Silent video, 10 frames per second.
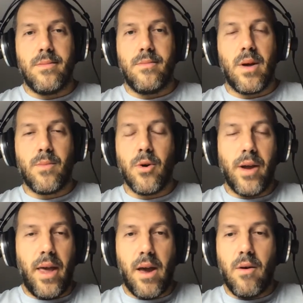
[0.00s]
MacBook
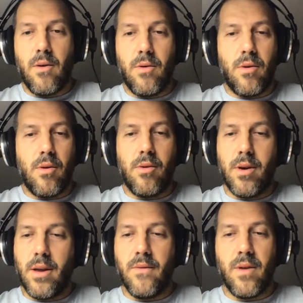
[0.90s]
Air or
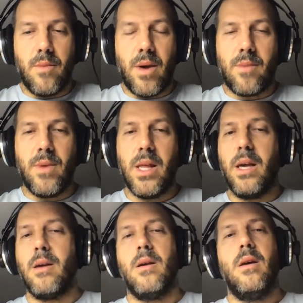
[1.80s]
even a Mac Mini
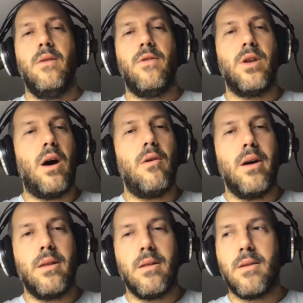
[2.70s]
for now,
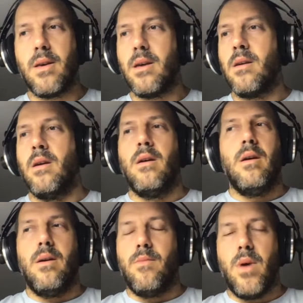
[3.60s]
and then see
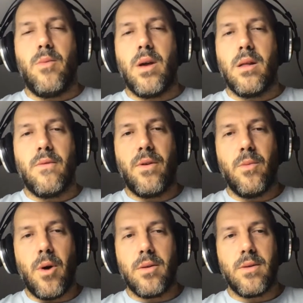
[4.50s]
maybe in a few
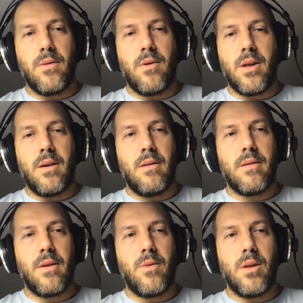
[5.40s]
months or a year
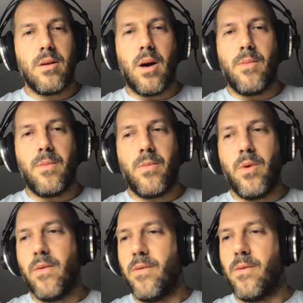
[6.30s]
they will come up
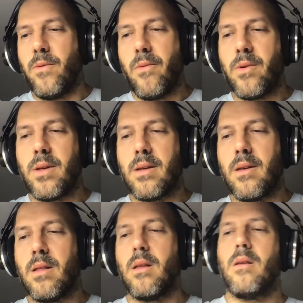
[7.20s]
with a
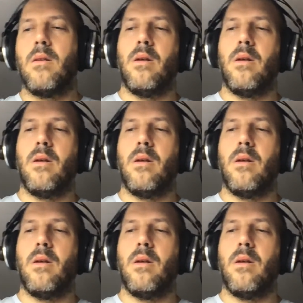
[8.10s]
16